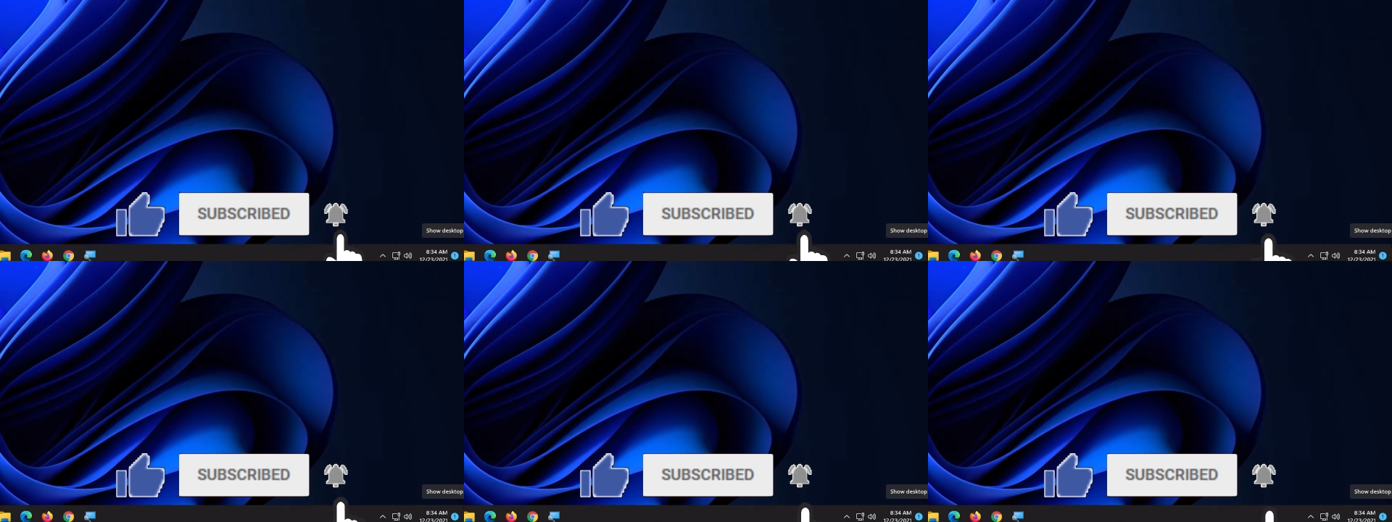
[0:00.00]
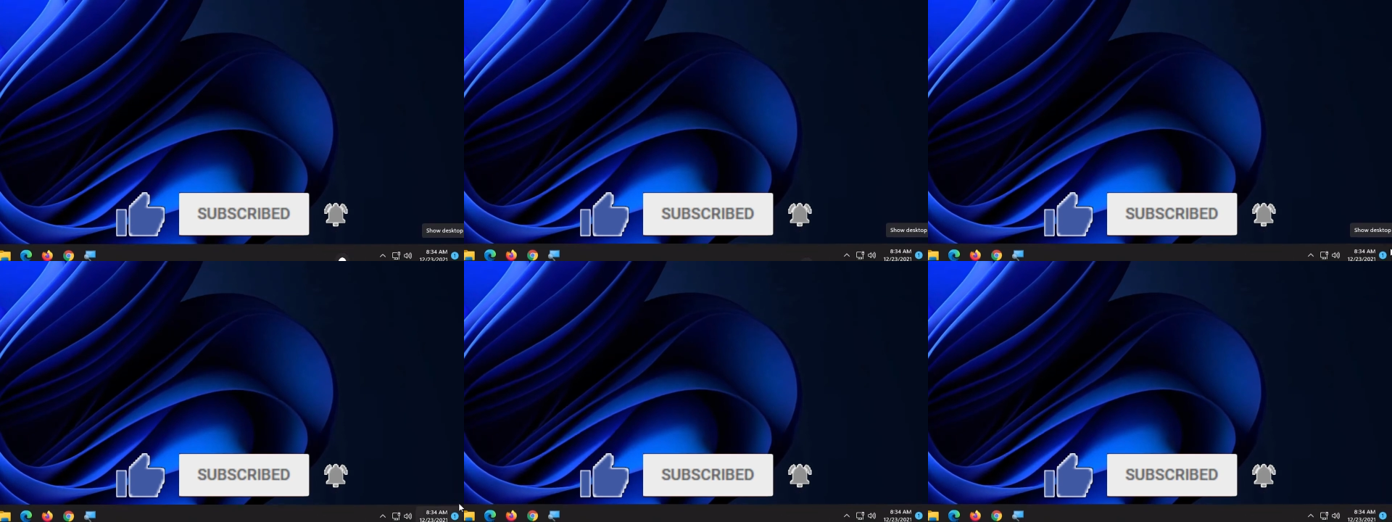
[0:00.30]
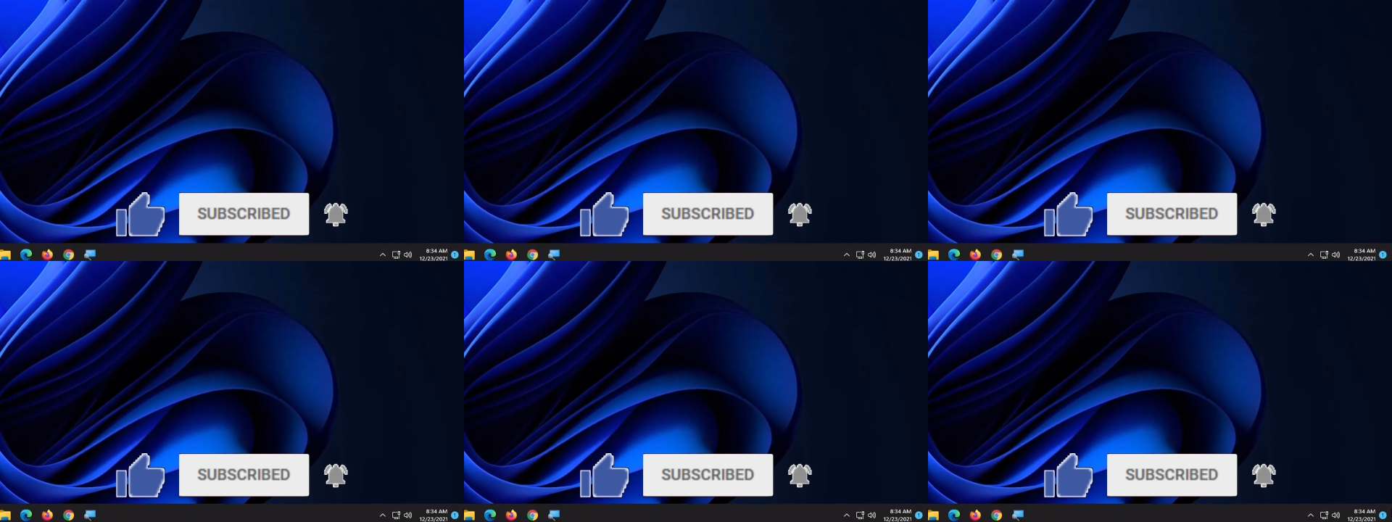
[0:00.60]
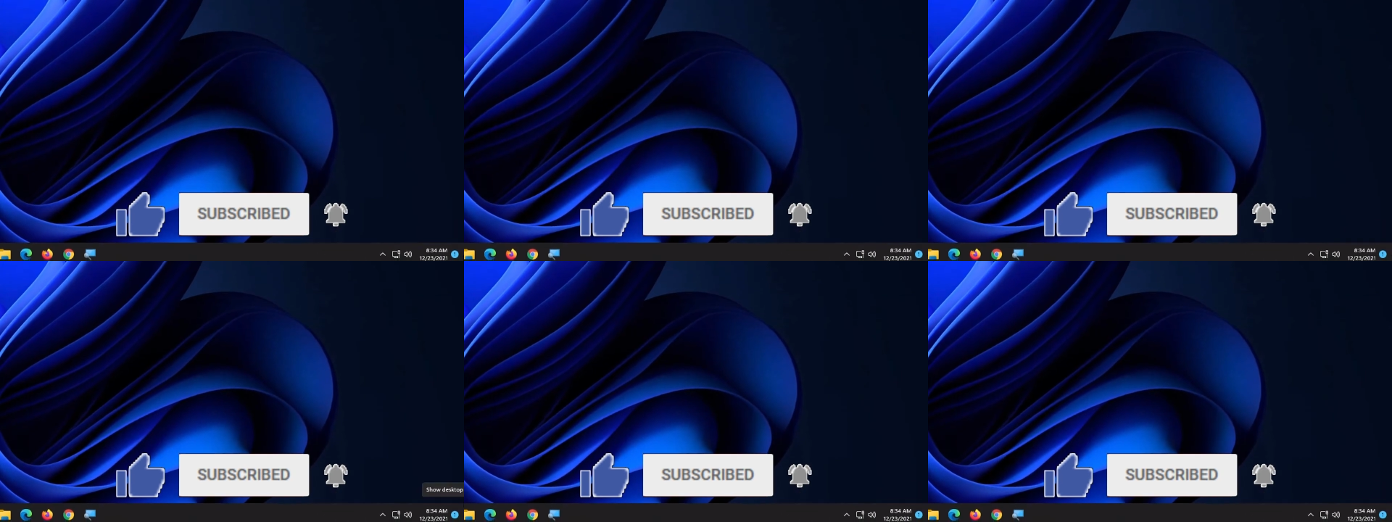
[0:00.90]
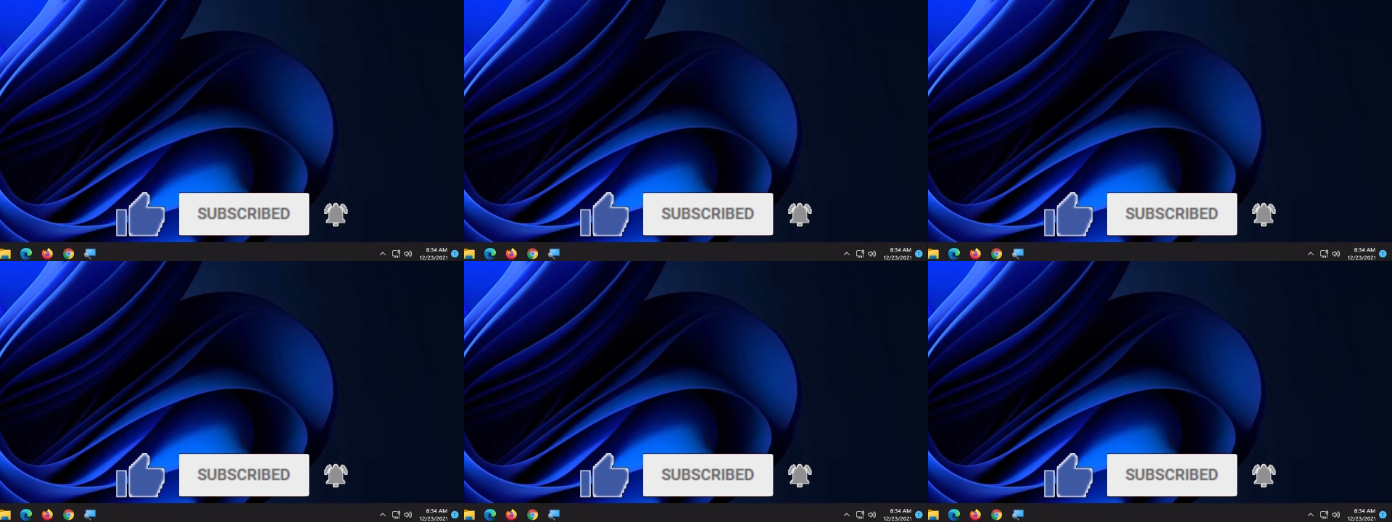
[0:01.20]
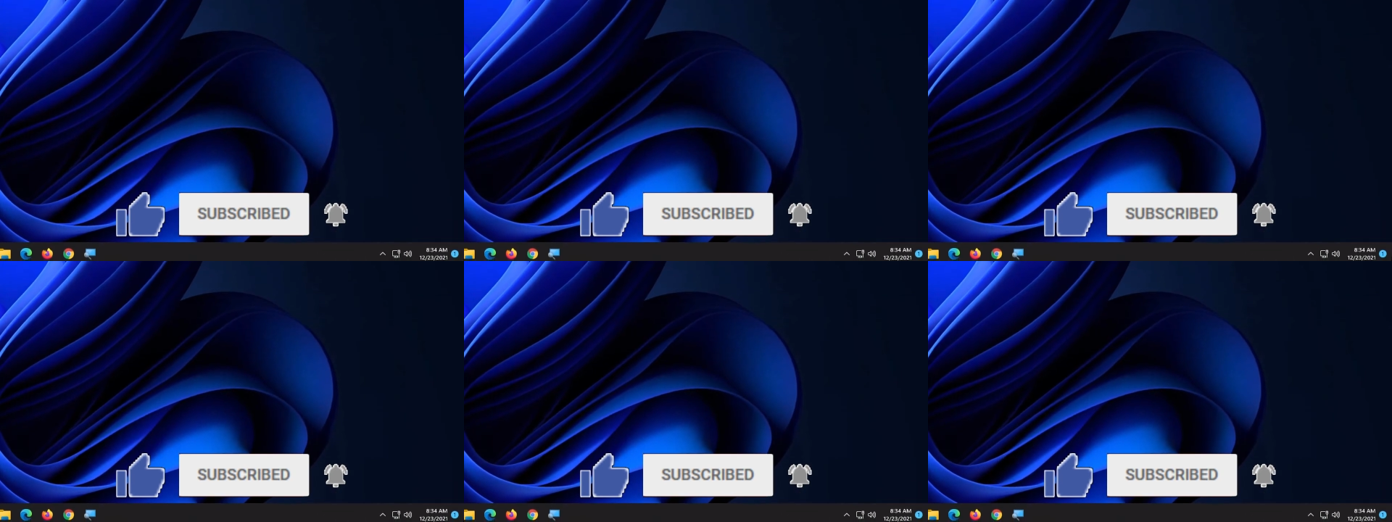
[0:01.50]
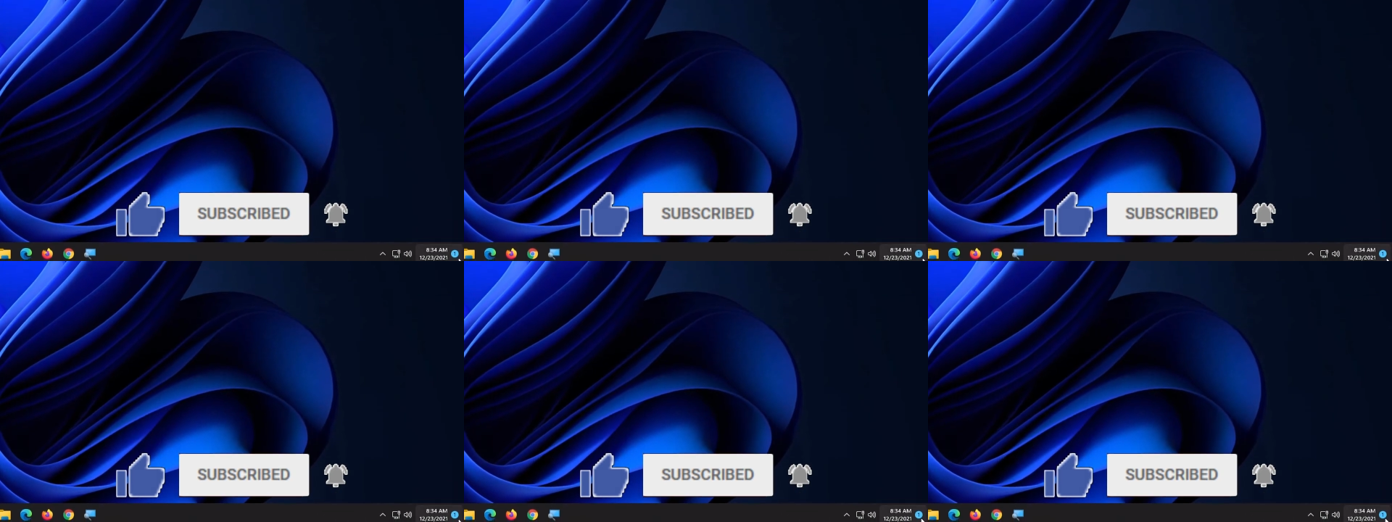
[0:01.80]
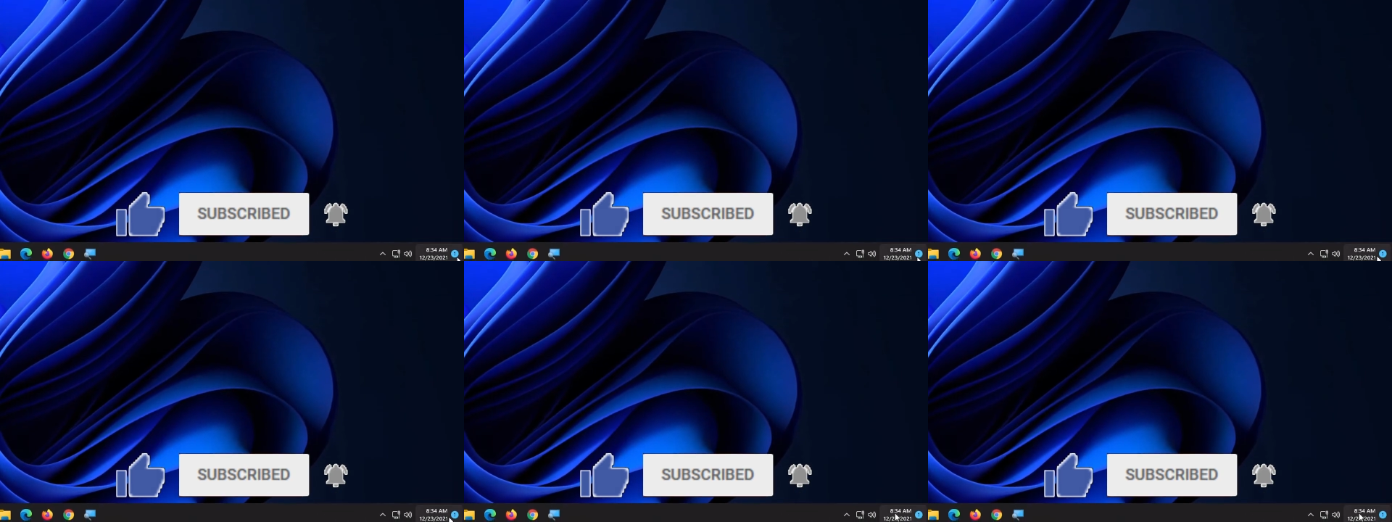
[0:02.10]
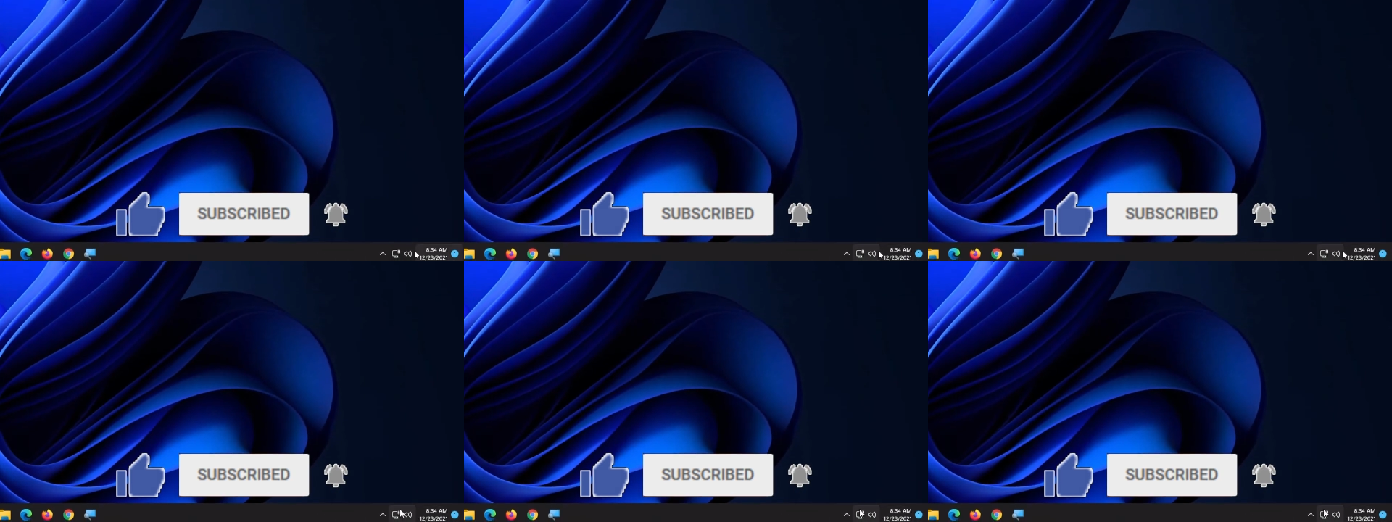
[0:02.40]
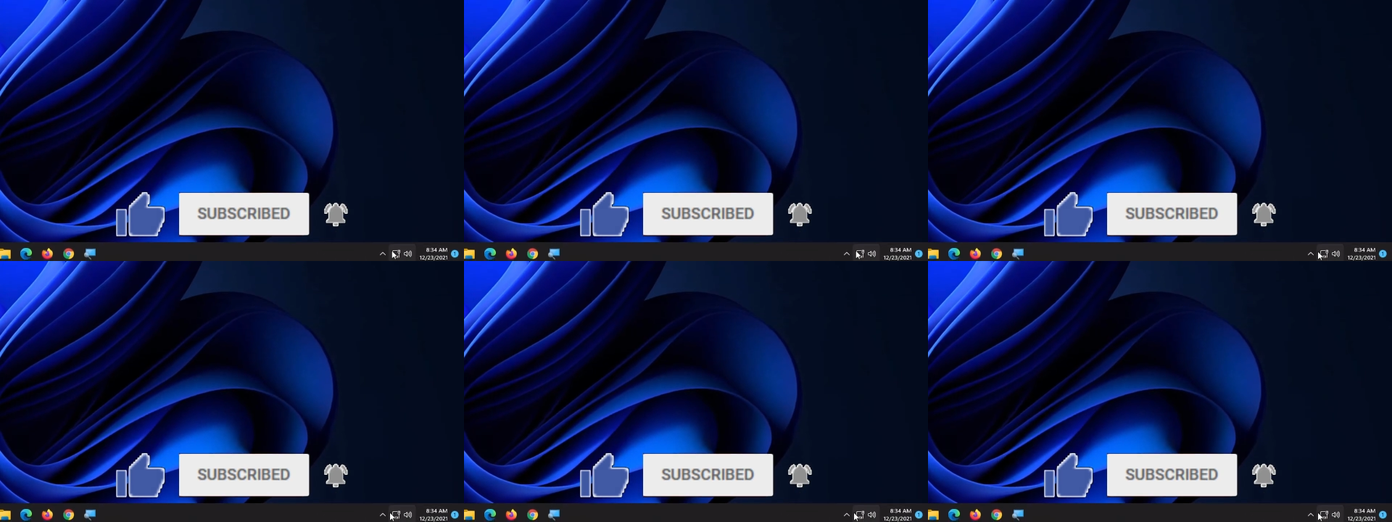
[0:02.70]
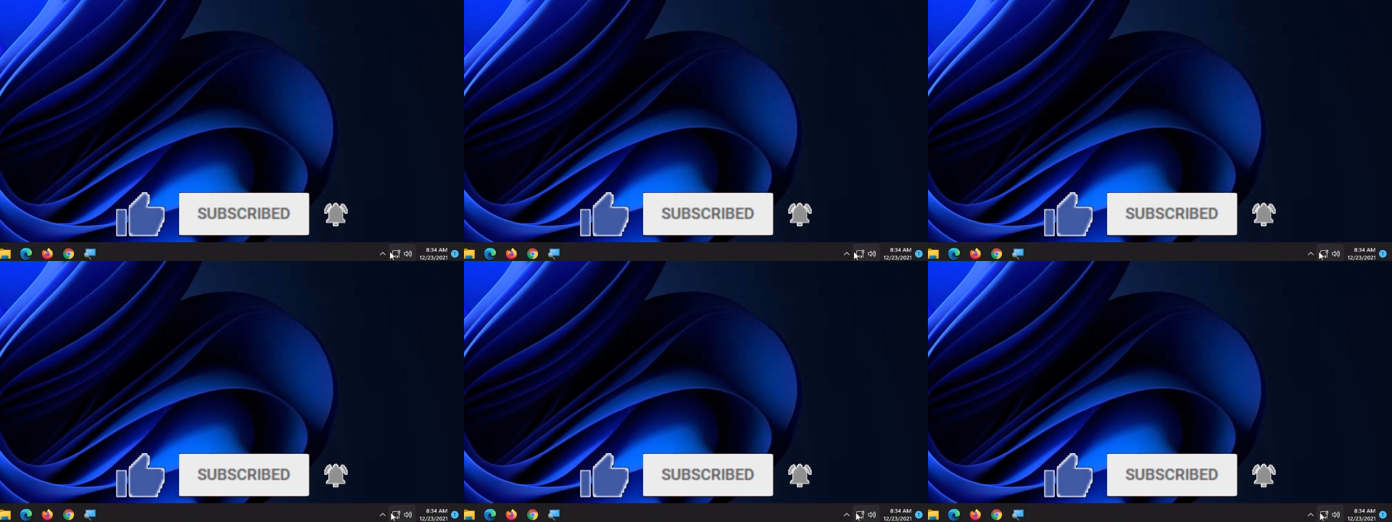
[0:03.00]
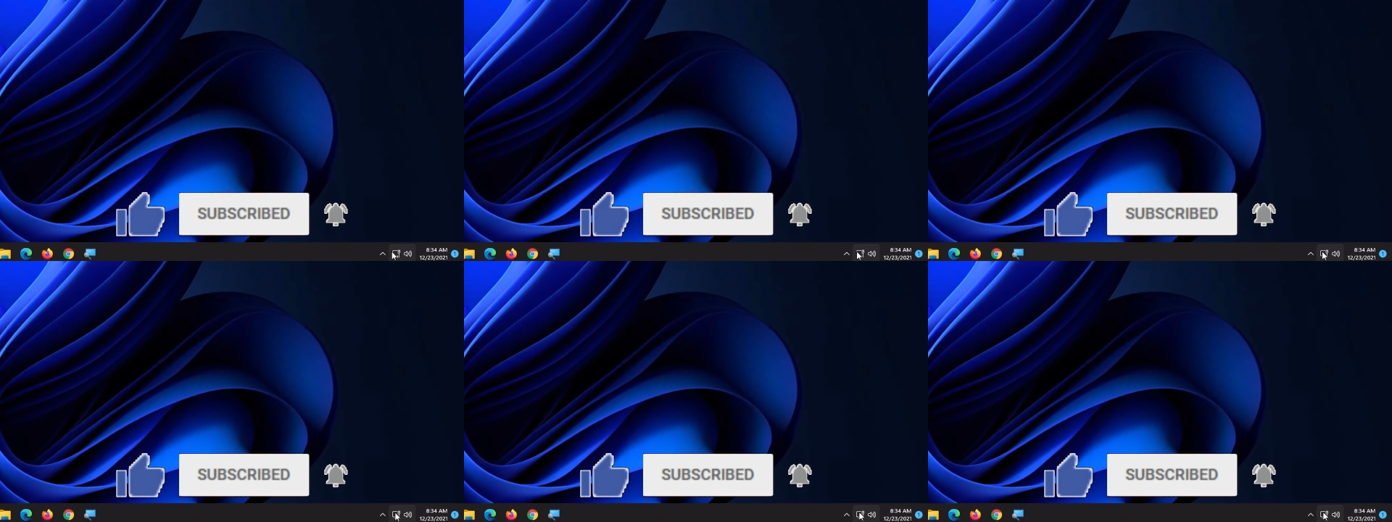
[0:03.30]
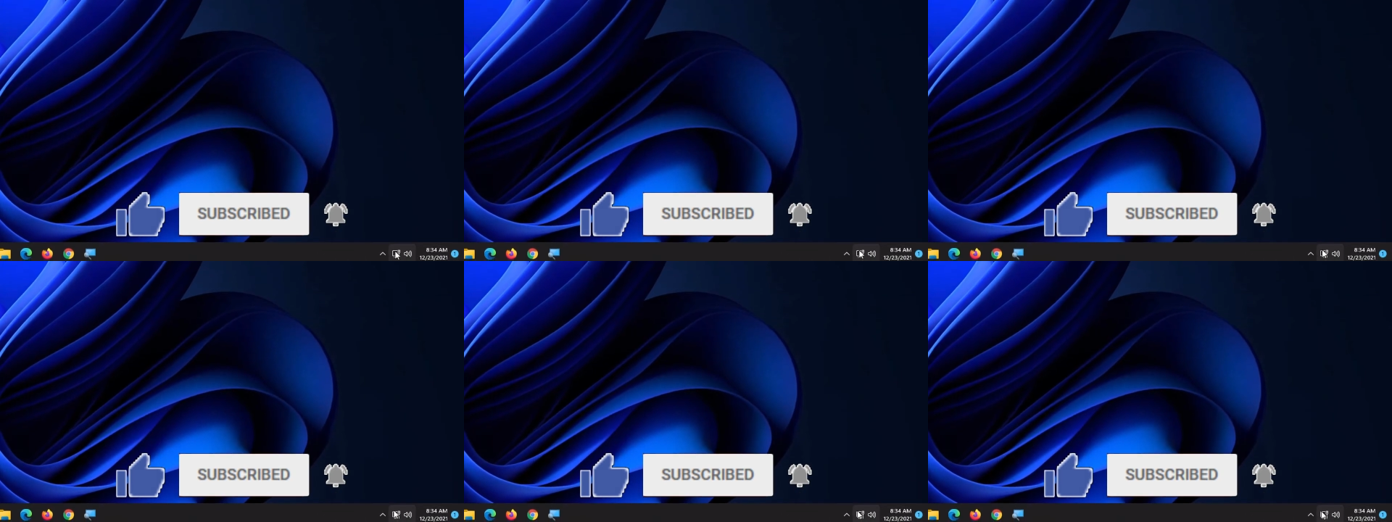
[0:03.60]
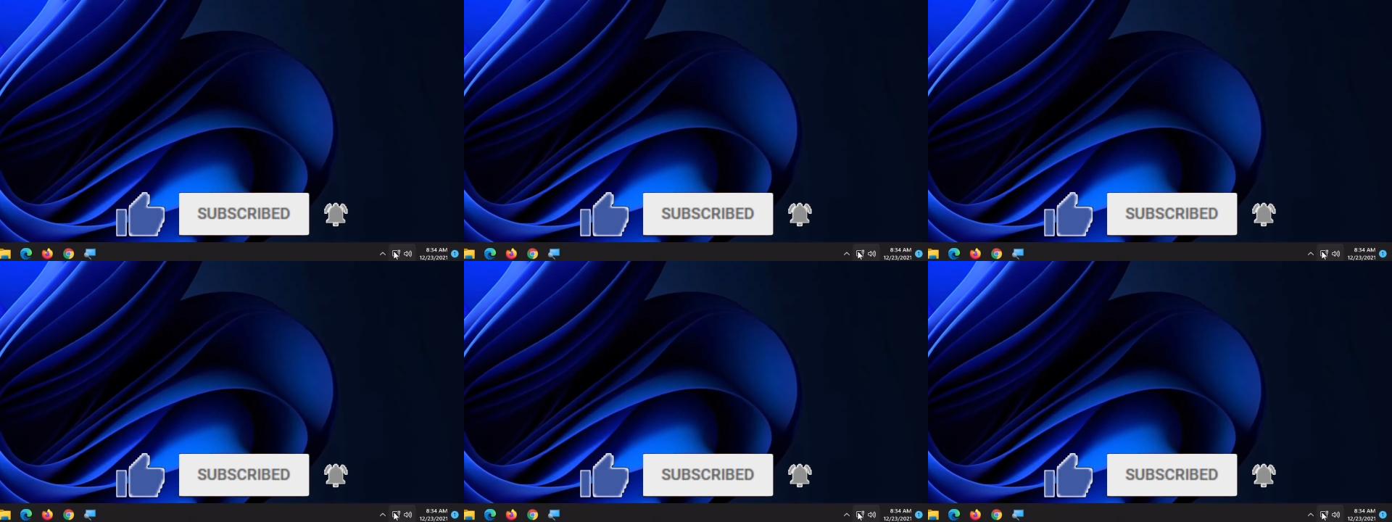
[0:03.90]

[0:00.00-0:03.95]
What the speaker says: No face is visible, so there are no lips to read.